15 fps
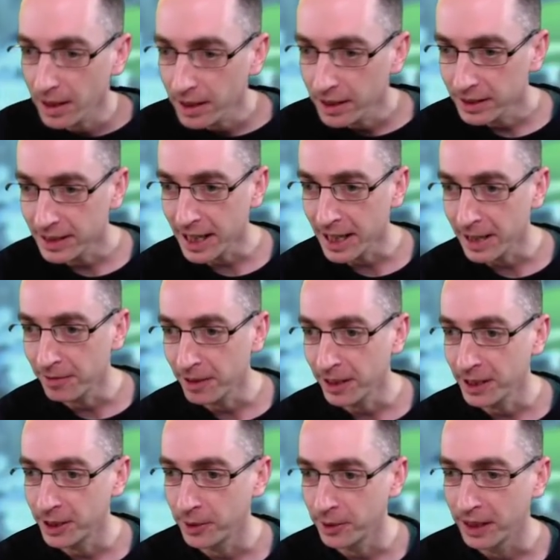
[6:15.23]
Dave, how you
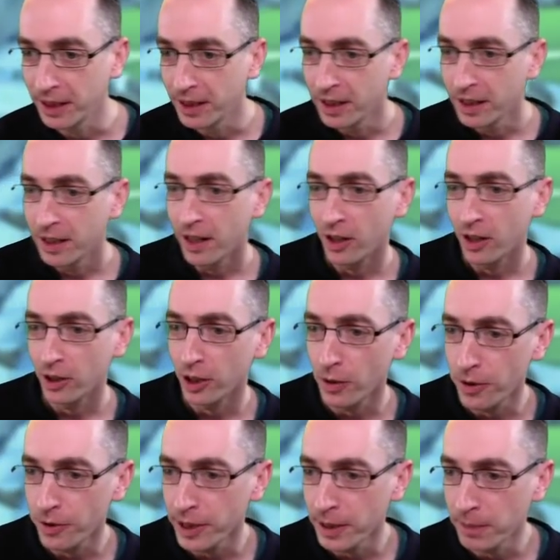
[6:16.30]
doing? On hole
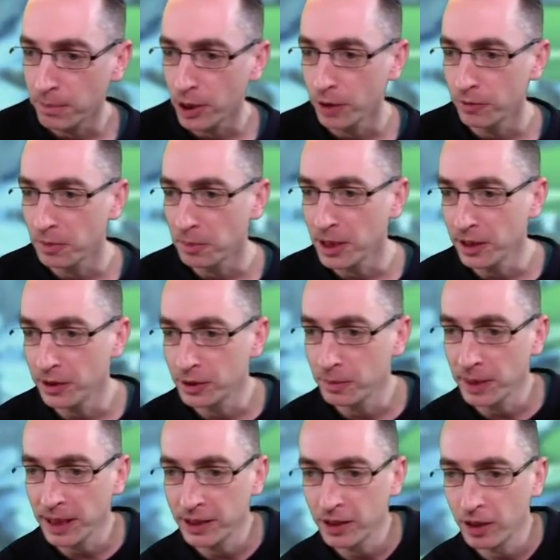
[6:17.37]
3 in Pro, if I'm going to use a
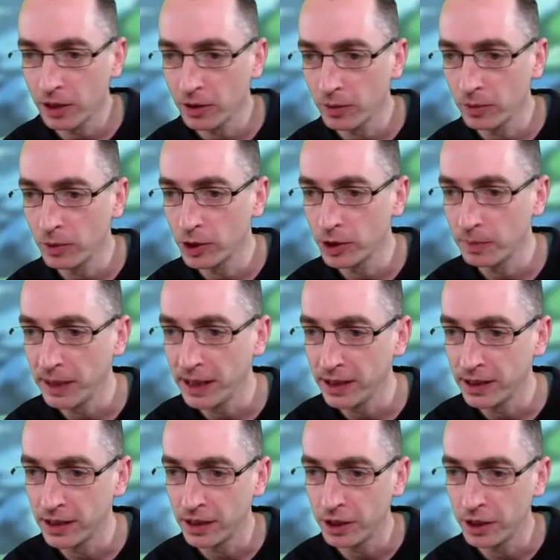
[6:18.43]
big dog, what spins
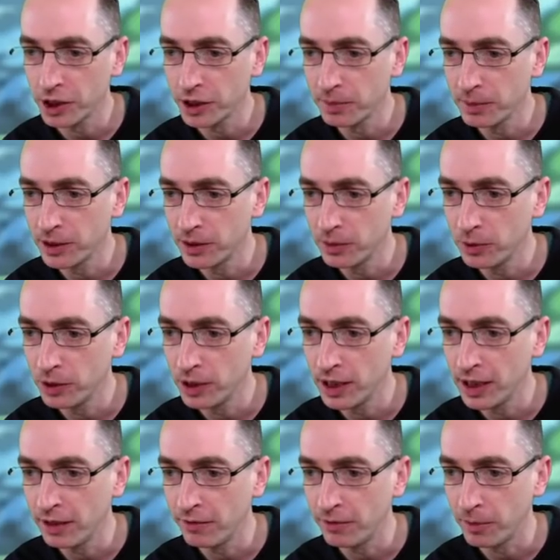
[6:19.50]
and adjustments would you
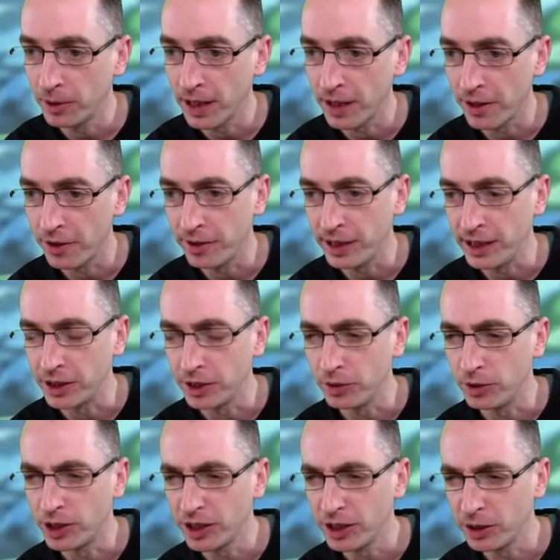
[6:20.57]
need from around
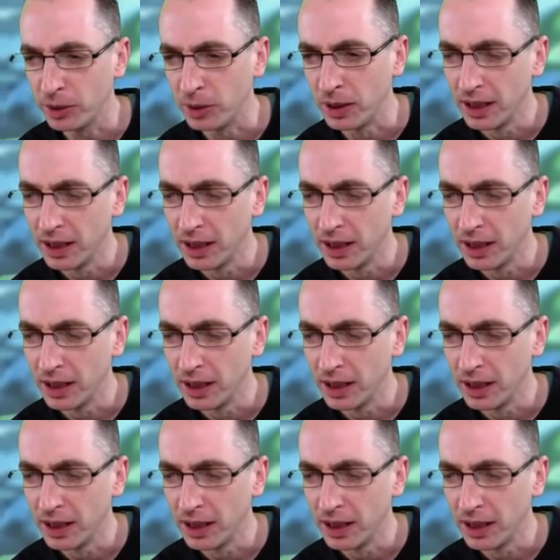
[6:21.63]
322?